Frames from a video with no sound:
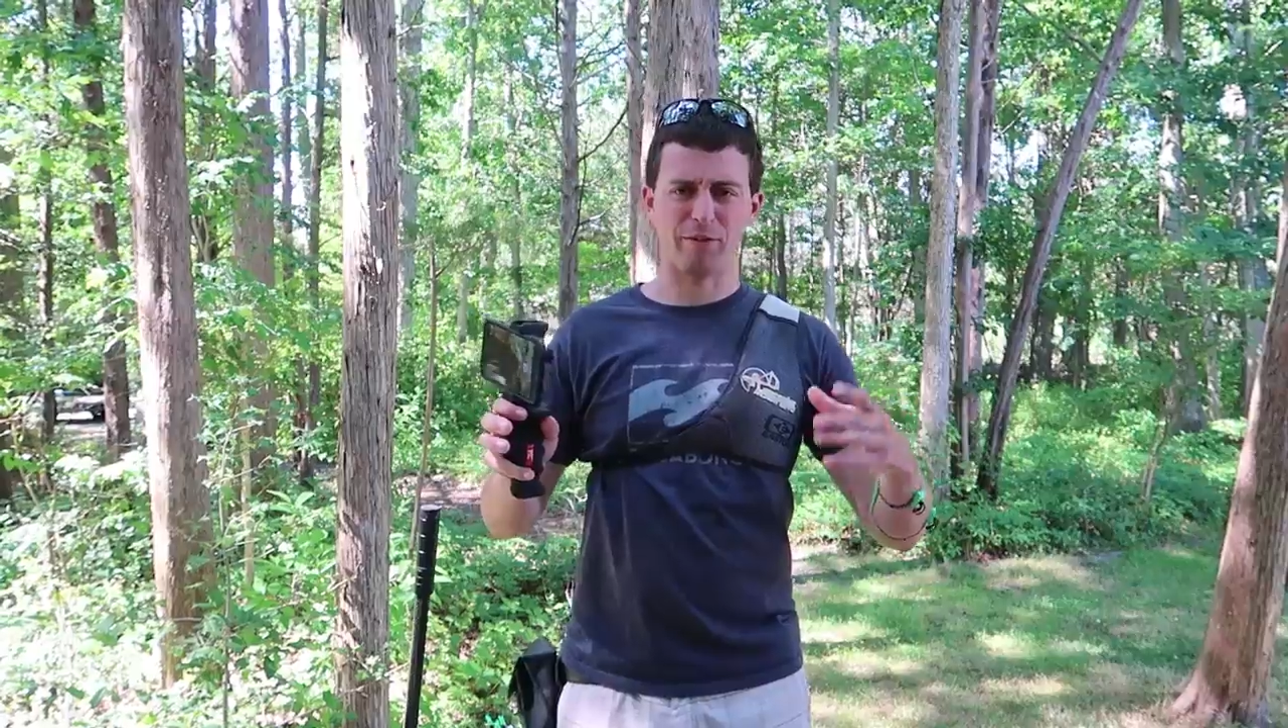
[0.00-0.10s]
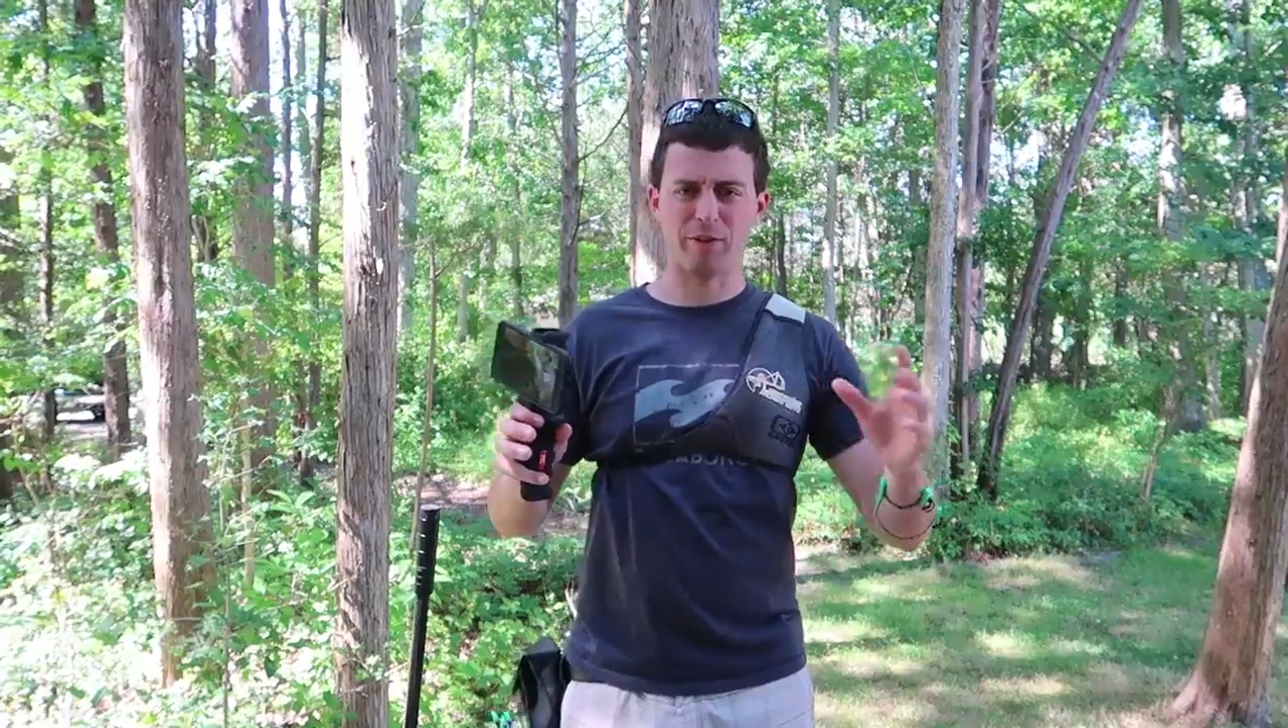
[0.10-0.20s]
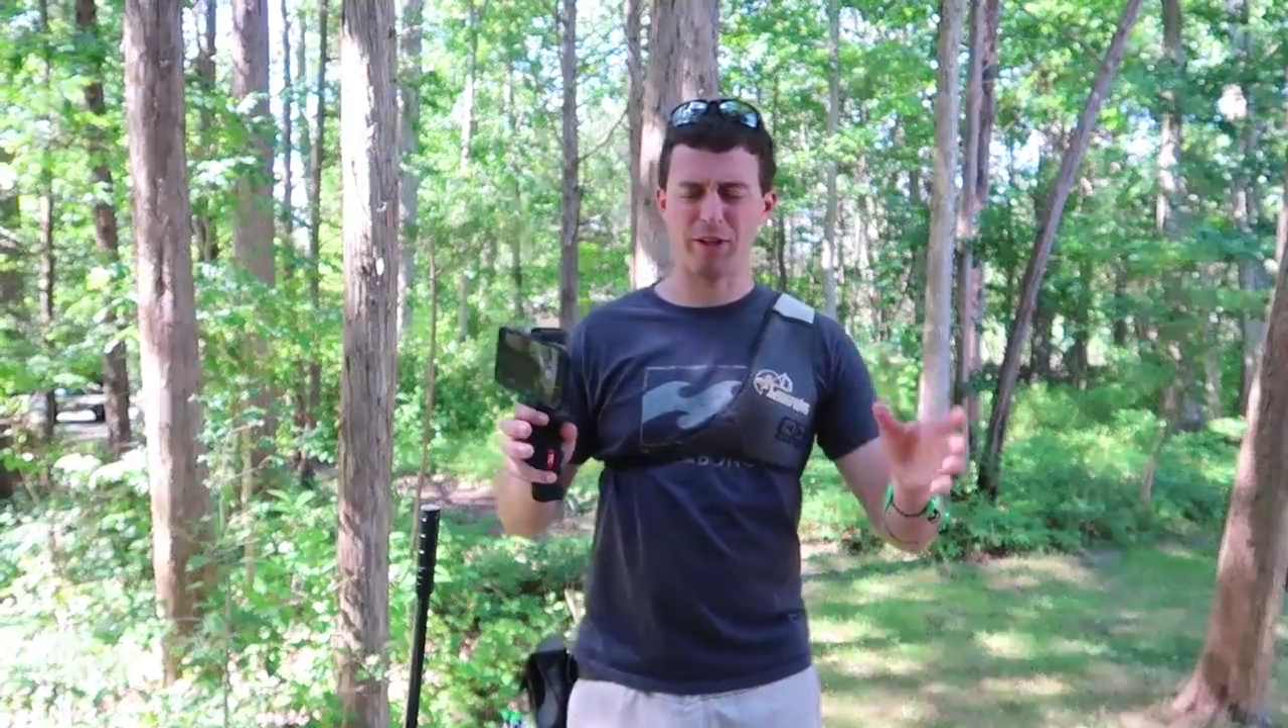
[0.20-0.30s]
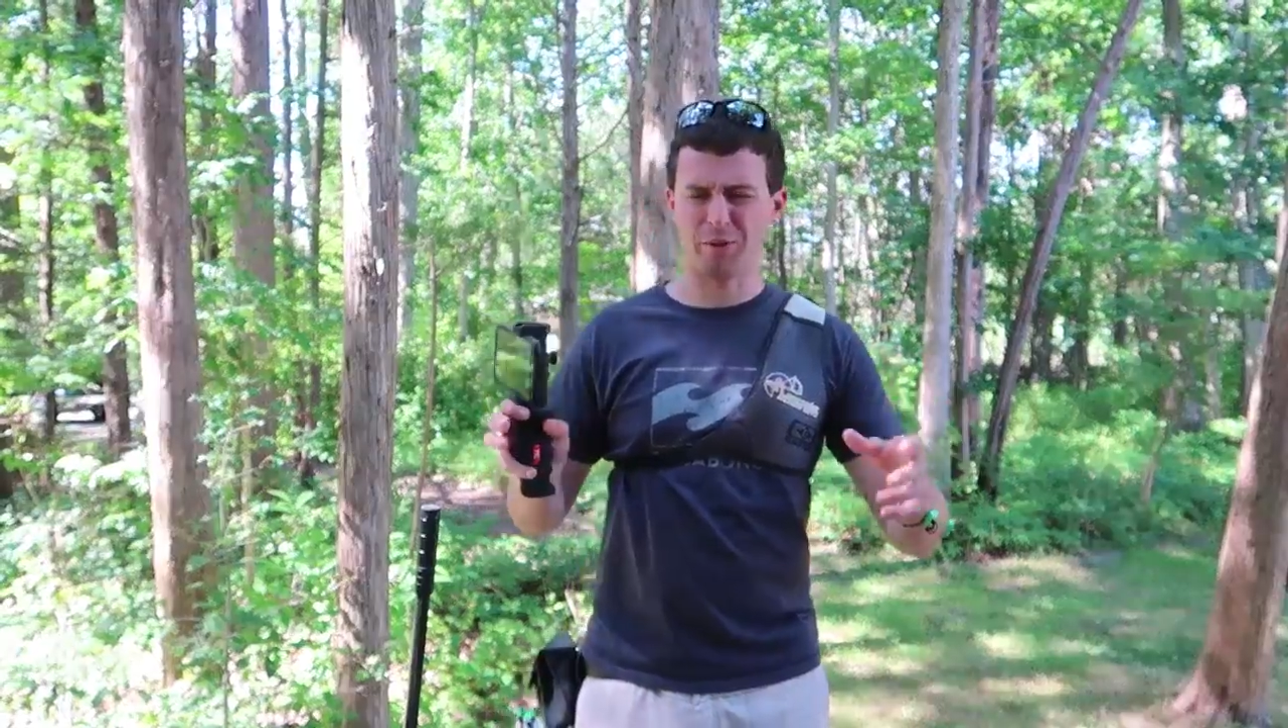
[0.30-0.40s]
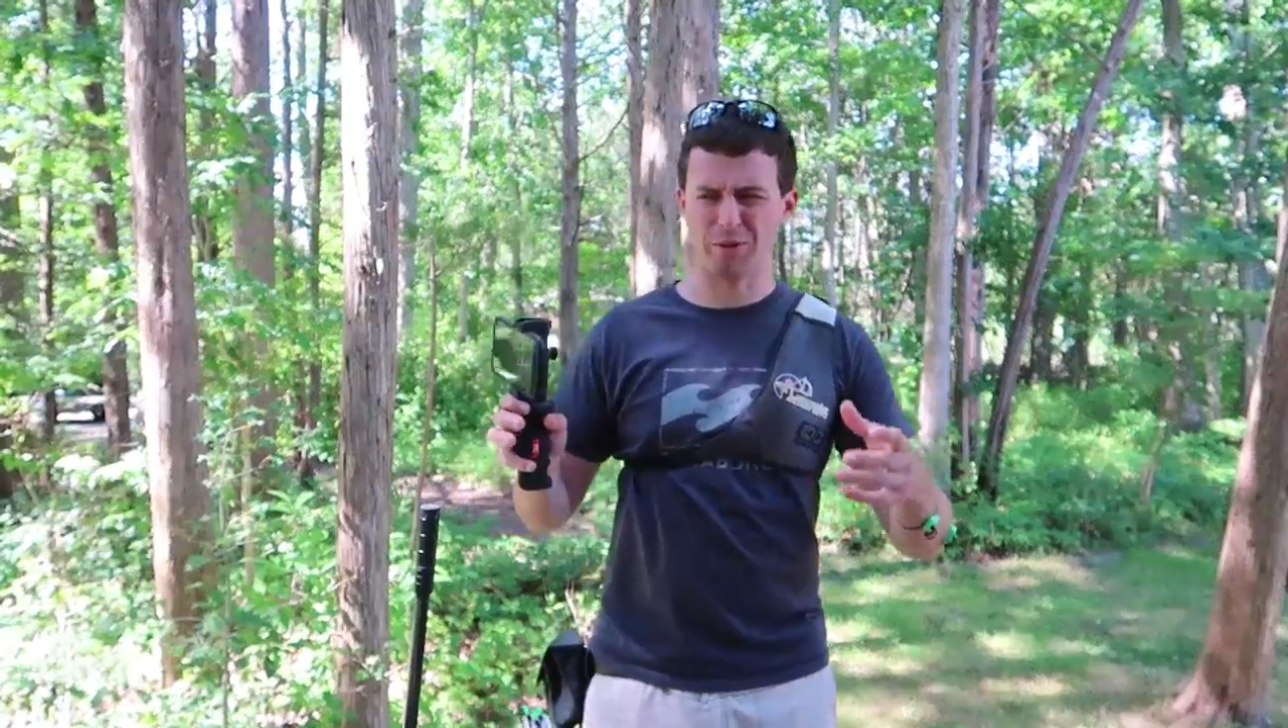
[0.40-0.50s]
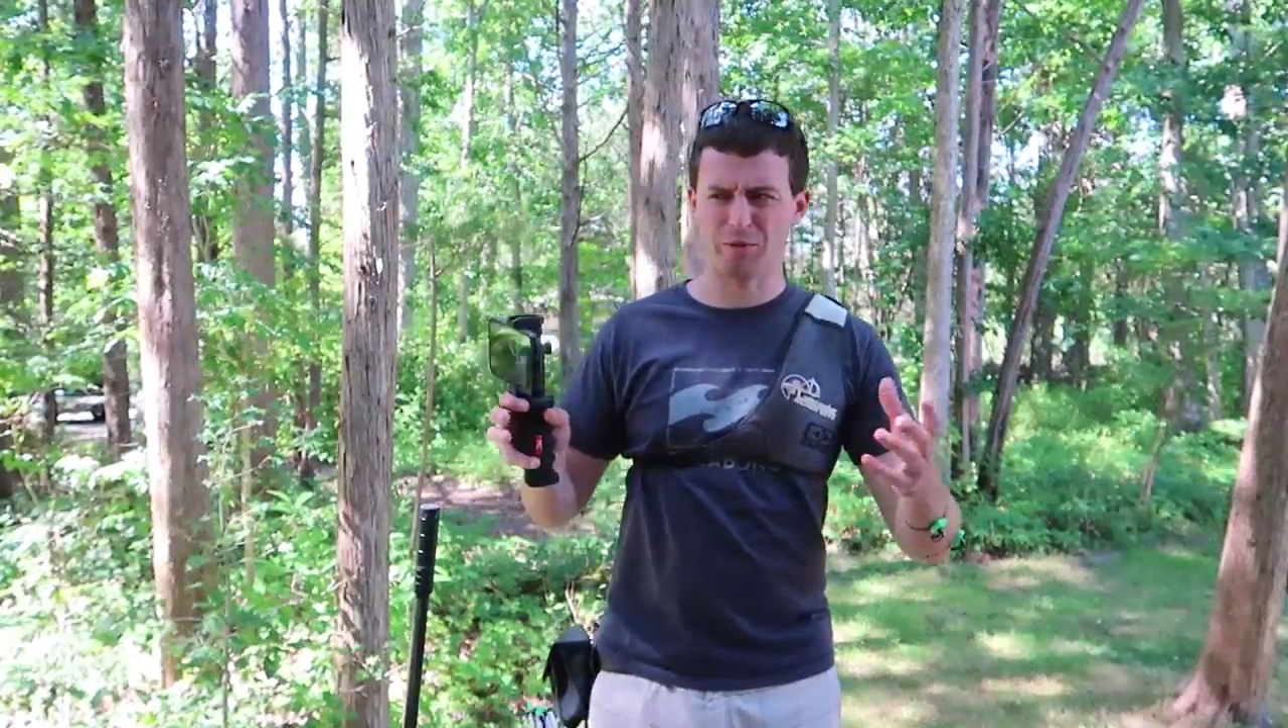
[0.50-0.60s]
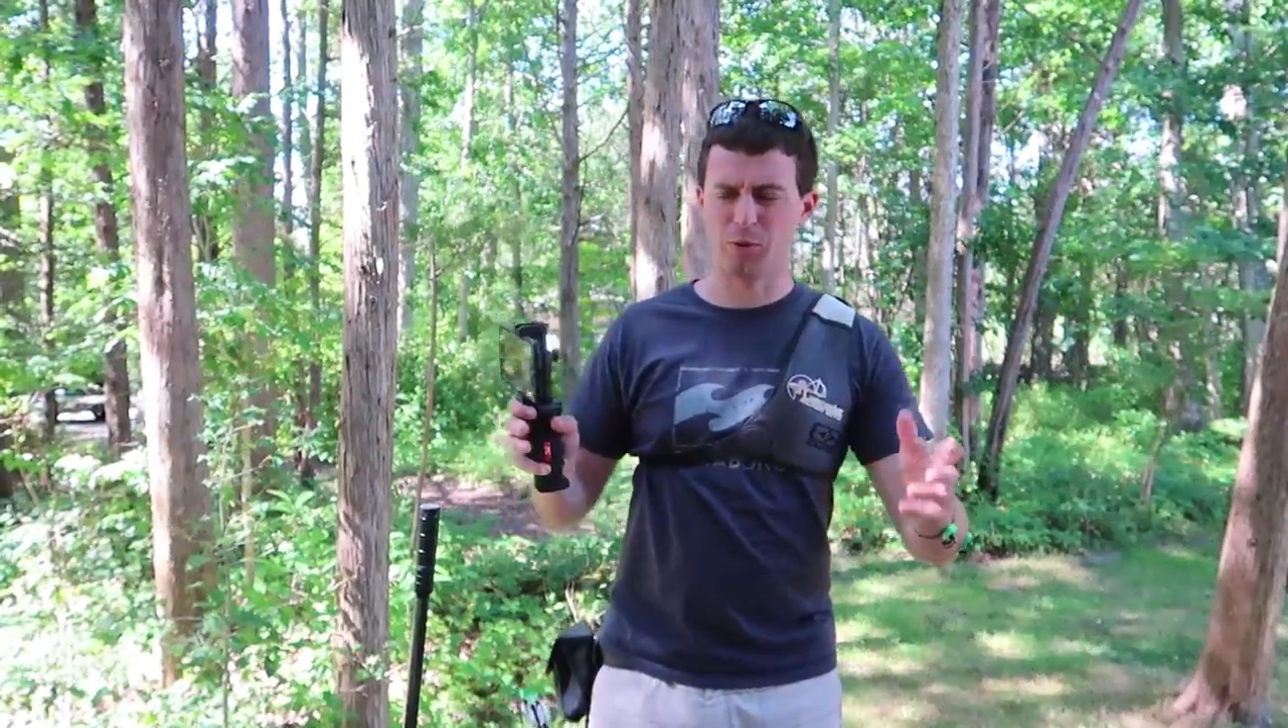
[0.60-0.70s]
the video in